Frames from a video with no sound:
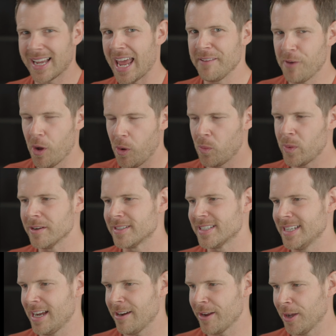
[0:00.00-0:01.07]
kind of a weird
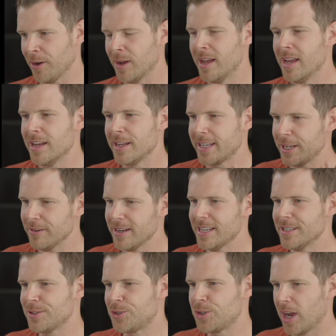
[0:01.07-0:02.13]
scenario. Here
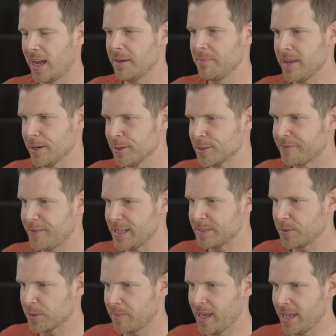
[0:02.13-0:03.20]
is John Mayer's
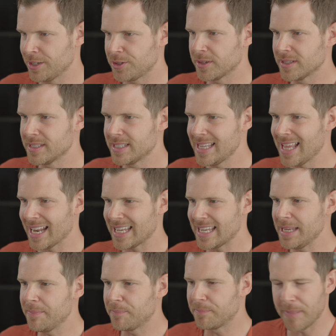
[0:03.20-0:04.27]
Facebook page. You can see that
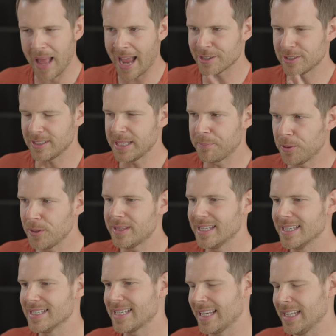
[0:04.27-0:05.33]
he actually put
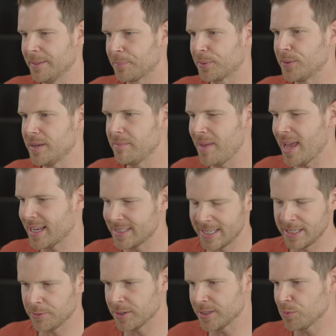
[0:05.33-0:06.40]
this in a print
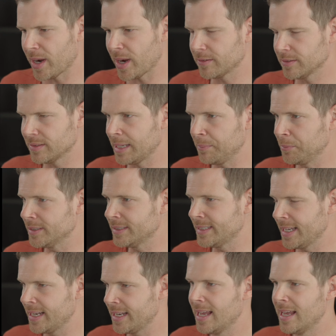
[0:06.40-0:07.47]
magazine, or his record label
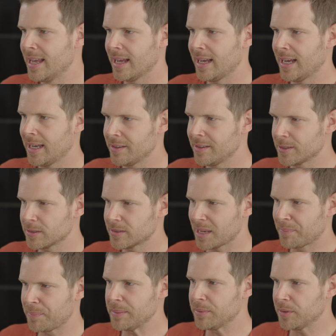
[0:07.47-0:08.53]
did. Uh, this looked
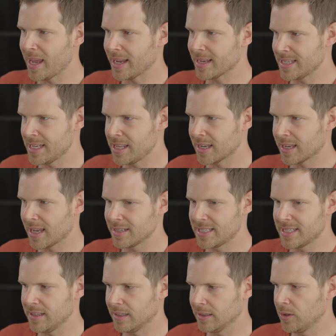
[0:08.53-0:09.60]
like People magazine. You can kind of
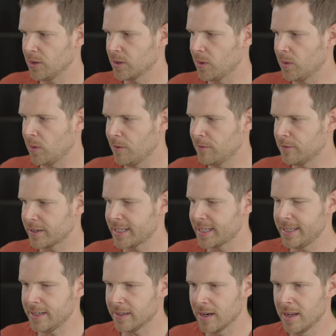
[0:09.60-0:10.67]
see the logo over
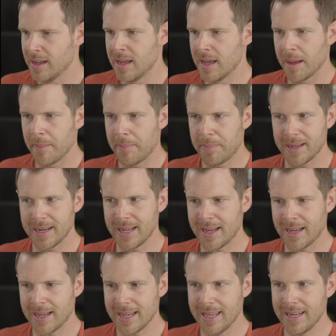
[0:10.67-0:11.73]
here, but
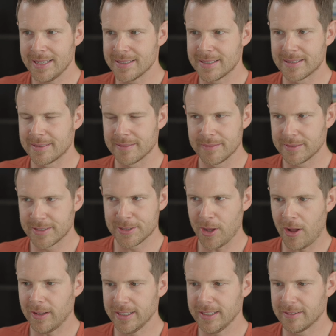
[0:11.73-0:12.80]
uh, it is
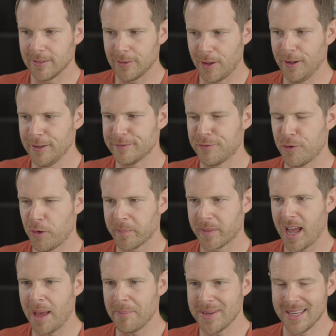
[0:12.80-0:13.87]
solid long form
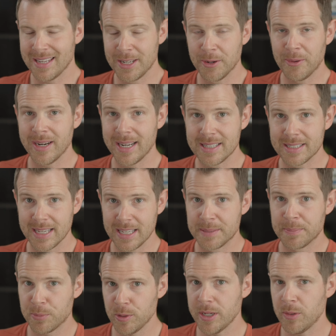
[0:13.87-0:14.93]
copy, and you know what? It's it's
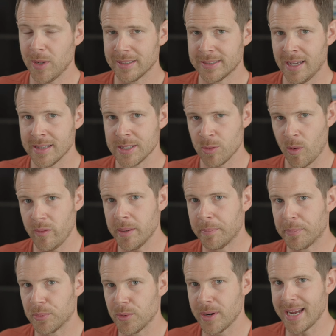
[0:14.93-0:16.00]
pretty well done. So I want
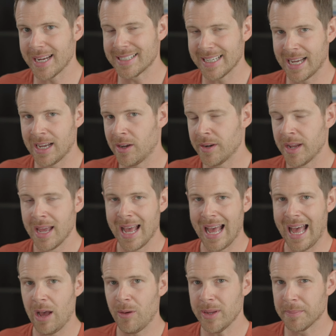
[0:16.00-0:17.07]
to break down
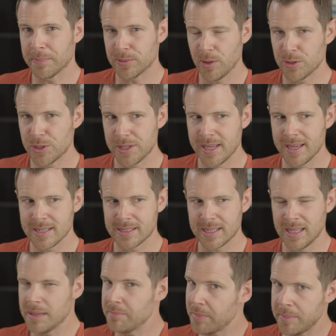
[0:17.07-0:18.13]
how he approached this,
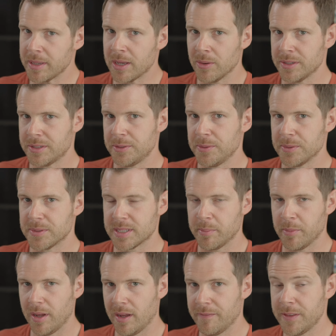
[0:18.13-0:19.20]
and then maybe go into
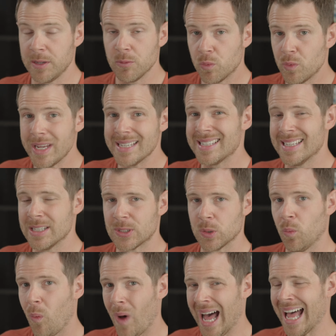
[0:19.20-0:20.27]
some of the reasons
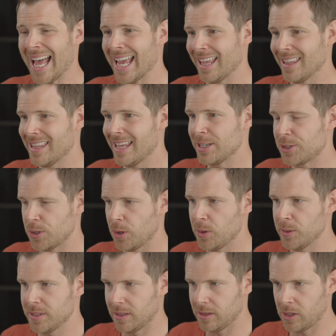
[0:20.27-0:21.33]
why they
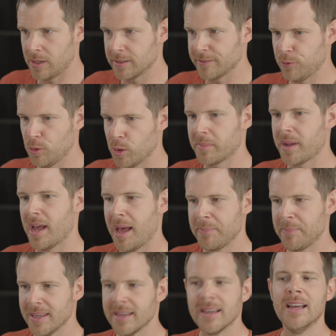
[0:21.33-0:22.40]
chose long form
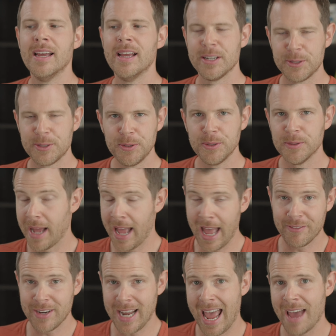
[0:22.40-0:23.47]
copy to
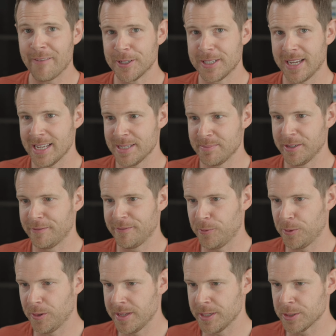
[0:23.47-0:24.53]
have an advertisement
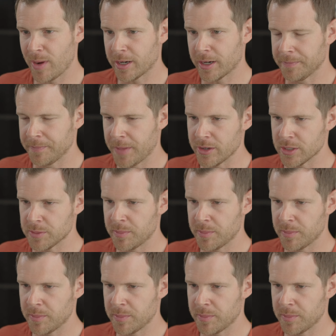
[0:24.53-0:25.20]
for this record. All right,